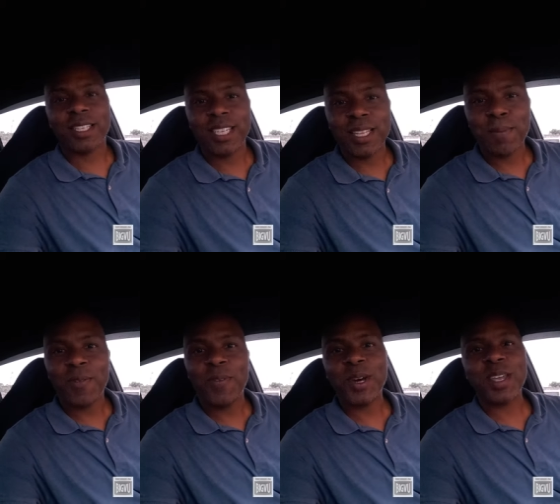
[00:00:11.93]
into the
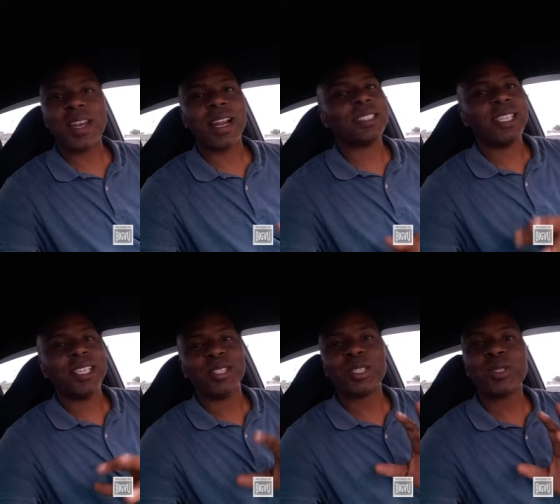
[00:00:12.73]
pavilion i see
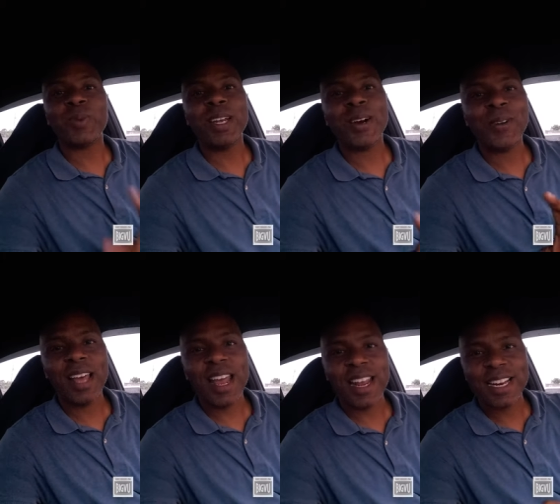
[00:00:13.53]
this sweet old
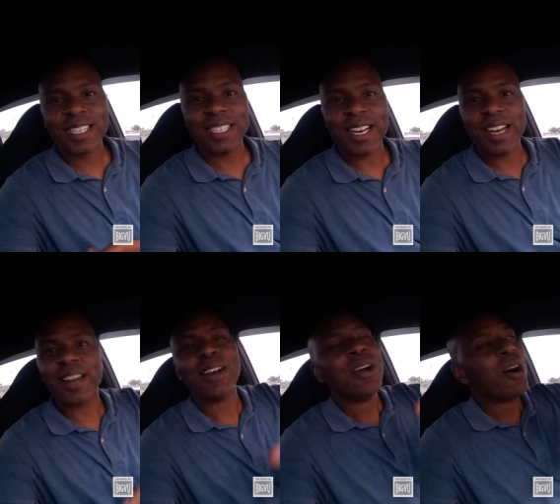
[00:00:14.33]
lady in a
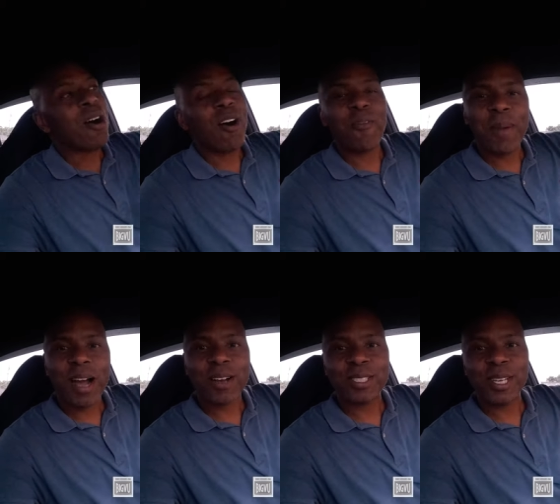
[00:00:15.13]
chair all
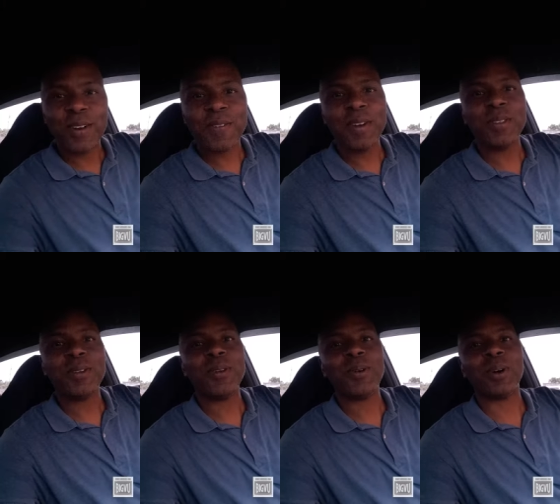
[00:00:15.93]
by herself near
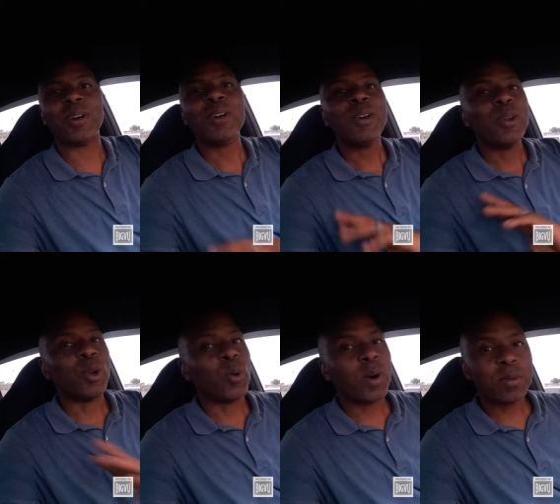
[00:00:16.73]
the door
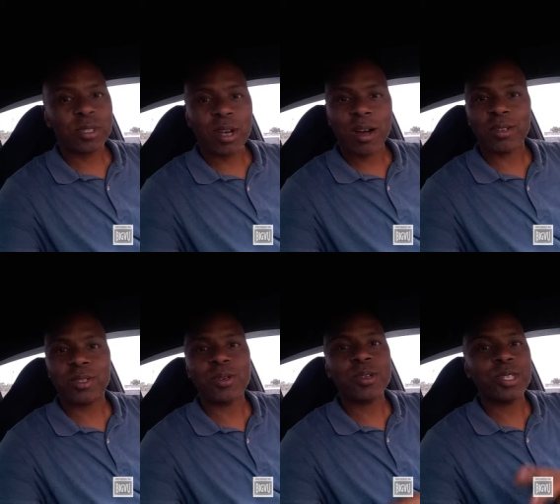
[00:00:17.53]
no one was talking
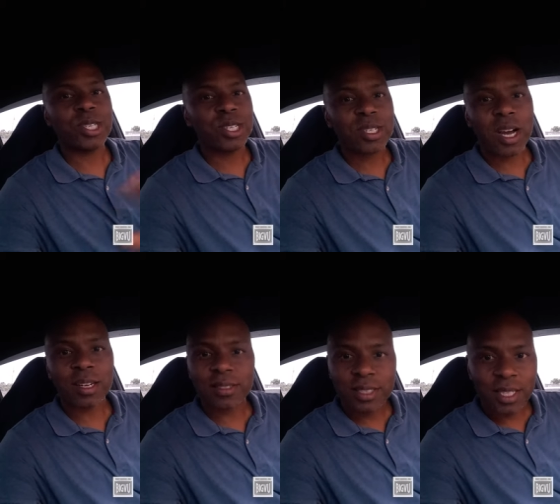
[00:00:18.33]
to her she just
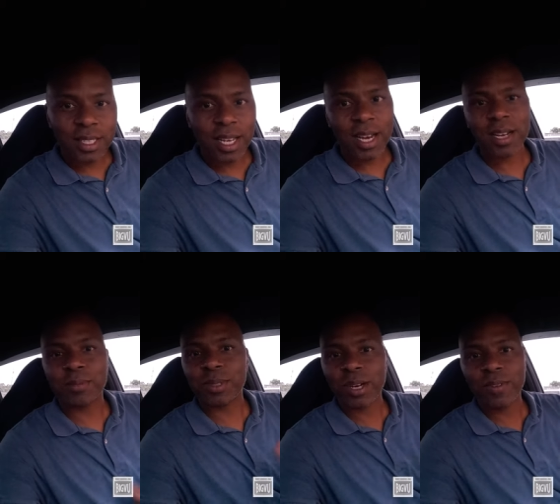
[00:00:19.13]
kind of sitting there
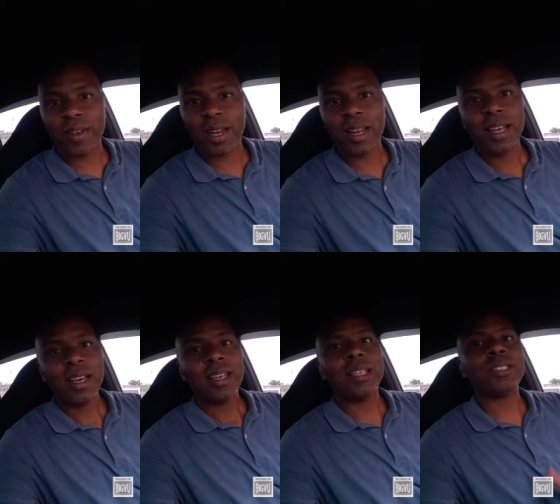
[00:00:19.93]
observing
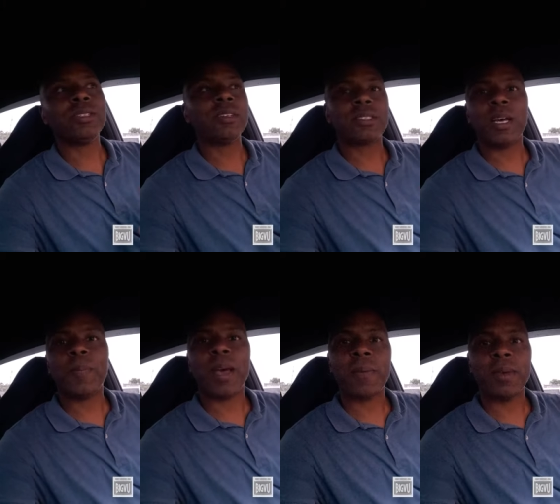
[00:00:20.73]
and then she looks
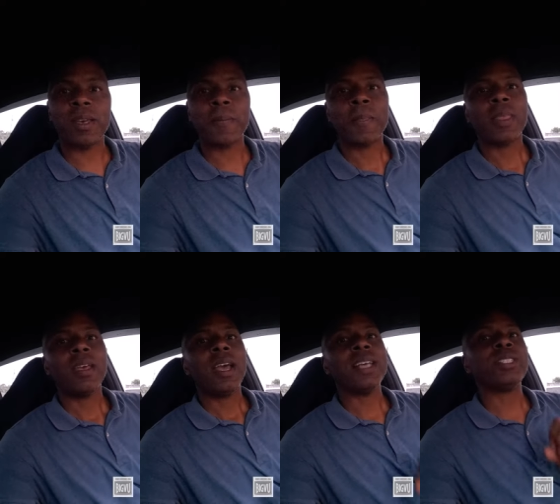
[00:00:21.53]
up at me
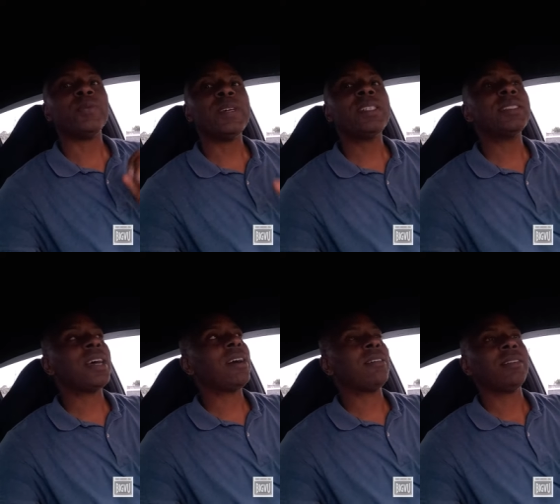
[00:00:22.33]
and she reaches
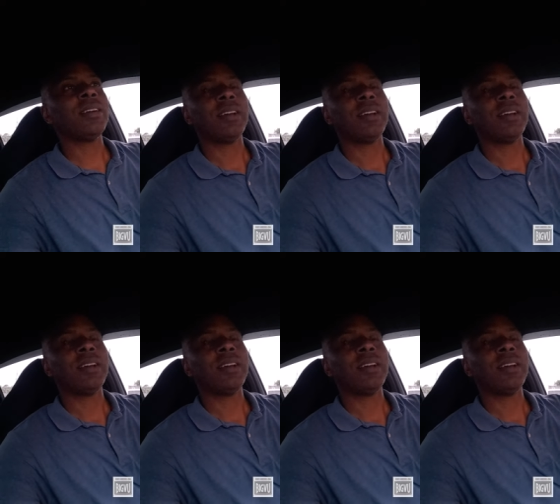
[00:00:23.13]
out